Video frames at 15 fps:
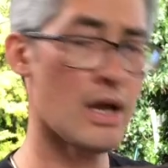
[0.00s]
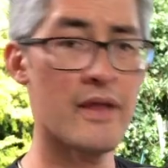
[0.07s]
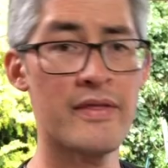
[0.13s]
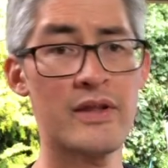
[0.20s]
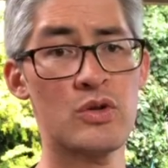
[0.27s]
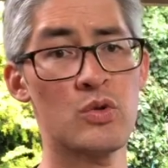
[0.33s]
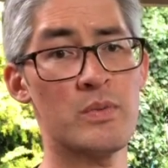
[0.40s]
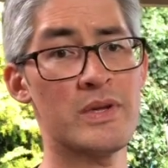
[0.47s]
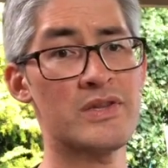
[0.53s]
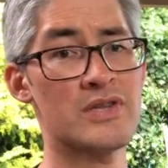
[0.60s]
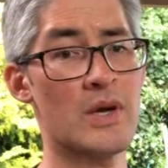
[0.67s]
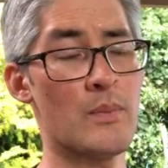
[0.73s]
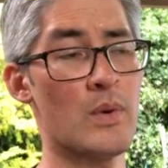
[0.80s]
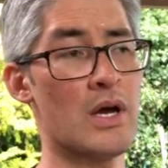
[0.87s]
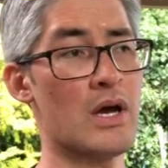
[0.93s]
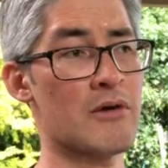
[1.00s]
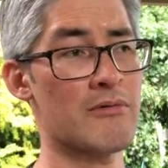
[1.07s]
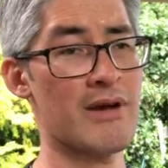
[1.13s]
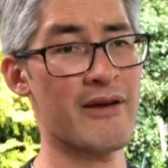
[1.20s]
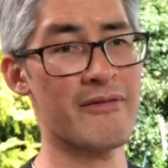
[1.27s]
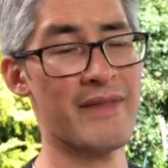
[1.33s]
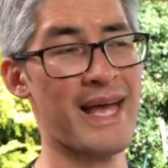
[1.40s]
this will be somewhere
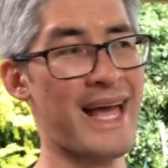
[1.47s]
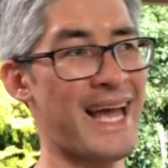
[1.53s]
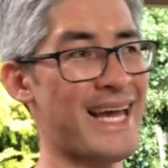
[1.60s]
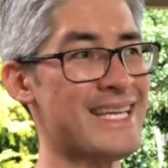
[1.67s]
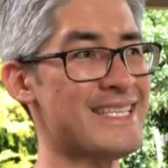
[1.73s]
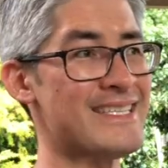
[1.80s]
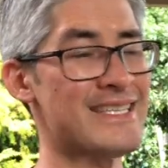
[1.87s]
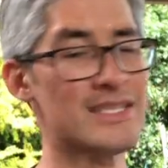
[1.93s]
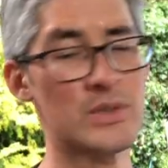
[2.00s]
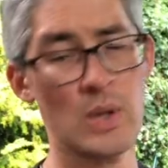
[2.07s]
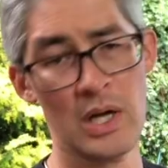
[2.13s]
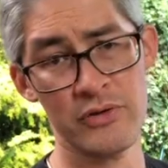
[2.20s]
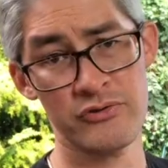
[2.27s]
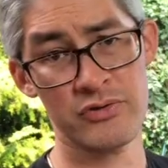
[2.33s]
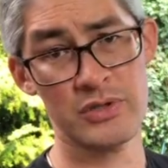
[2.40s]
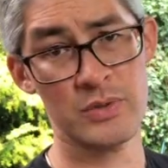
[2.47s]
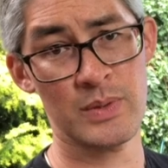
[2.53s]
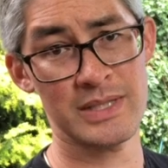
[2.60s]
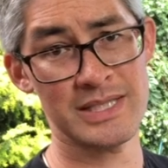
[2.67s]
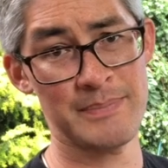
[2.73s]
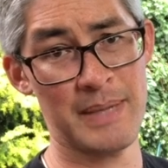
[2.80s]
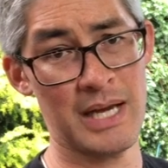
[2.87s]
around £80 to
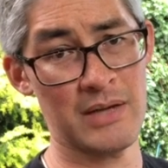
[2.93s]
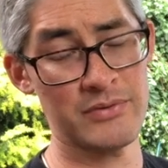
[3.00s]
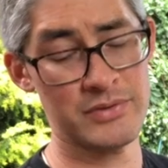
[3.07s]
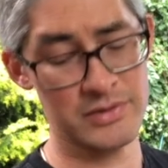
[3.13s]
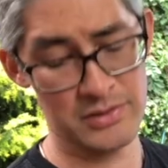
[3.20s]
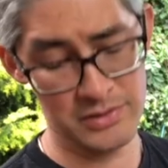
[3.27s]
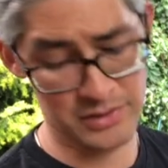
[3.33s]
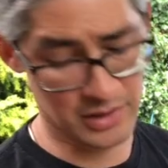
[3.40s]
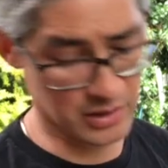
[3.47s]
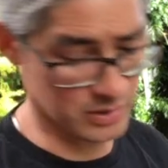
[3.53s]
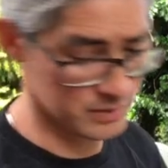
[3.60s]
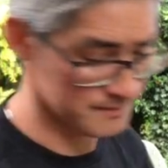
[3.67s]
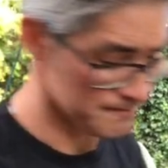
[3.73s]
£120. So